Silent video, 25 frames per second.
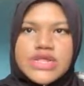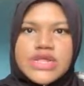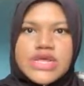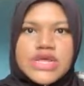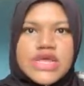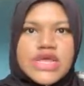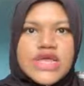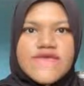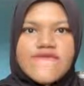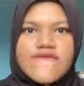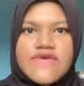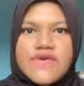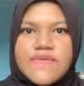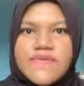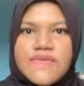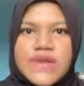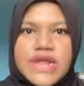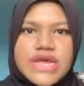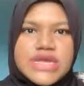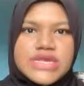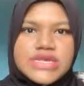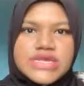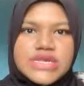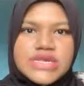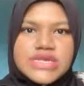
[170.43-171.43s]
event
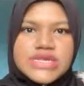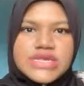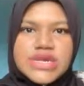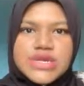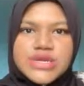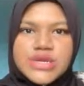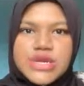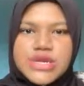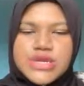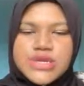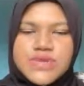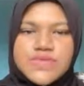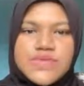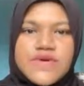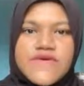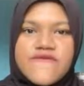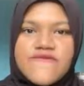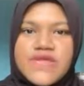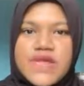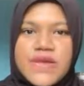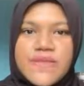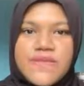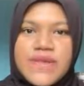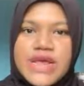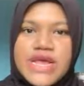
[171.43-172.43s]
places such as
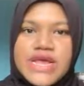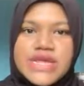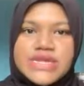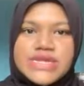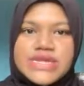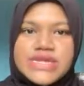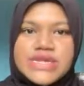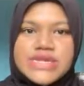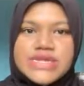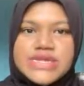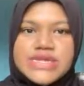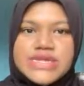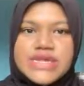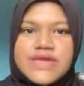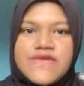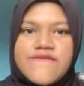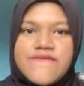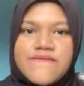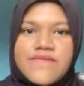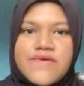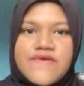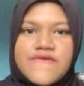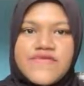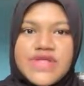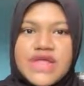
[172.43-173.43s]
birthday places,
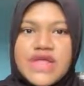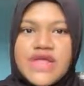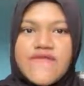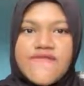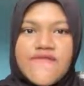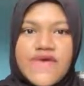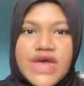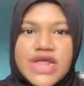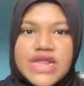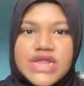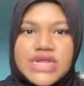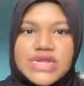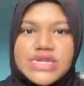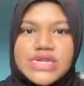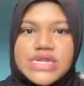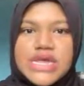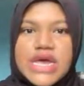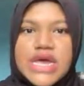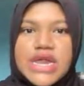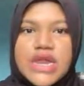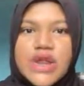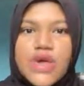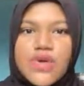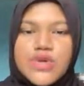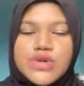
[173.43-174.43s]
birthday events,
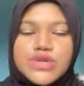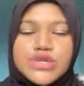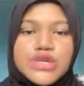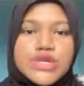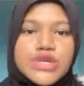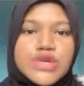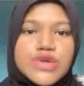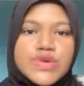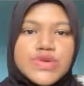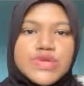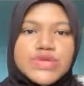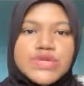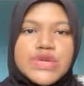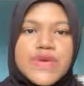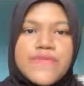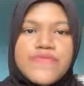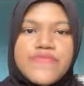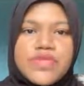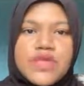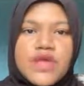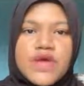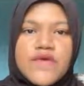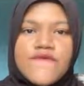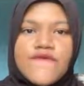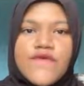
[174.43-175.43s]
and also used
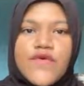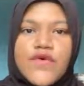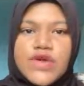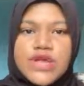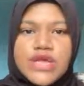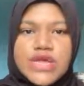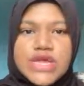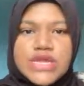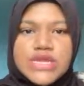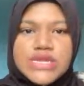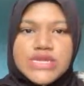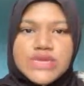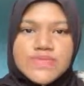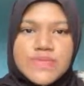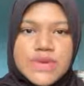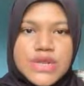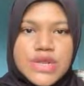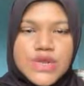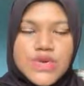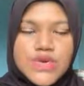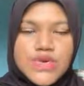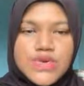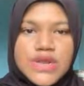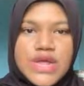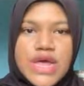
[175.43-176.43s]
for kids
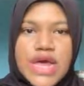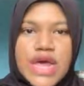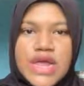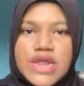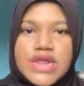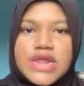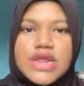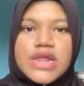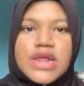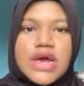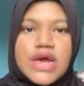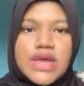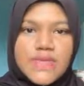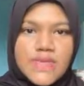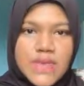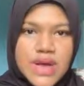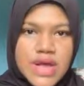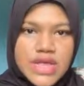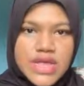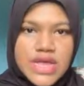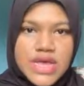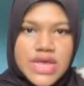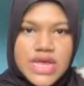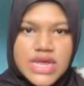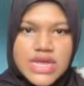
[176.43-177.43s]
balloon at the night
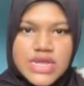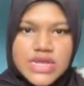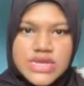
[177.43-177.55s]
market.